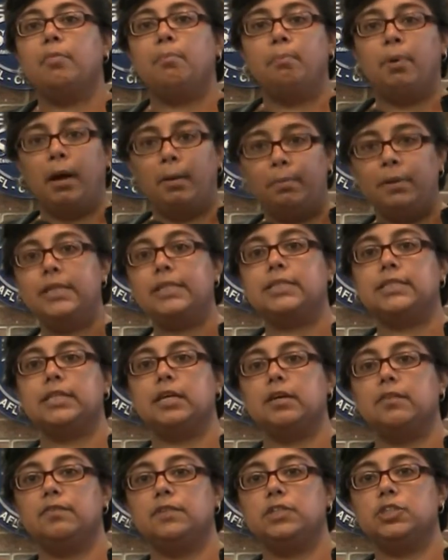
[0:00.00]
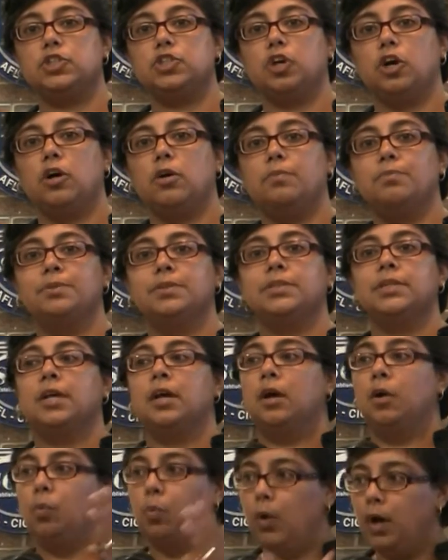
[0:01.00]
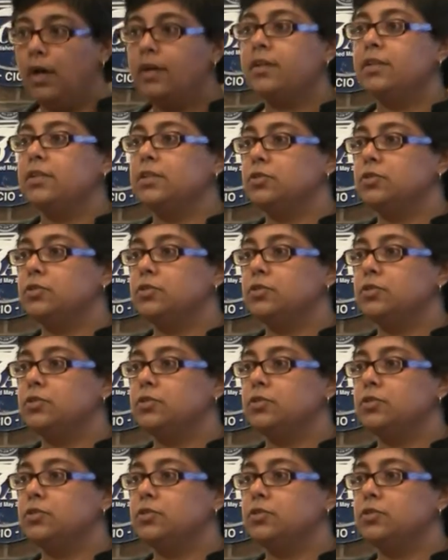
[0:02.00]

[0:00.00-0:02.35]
with public service jobs,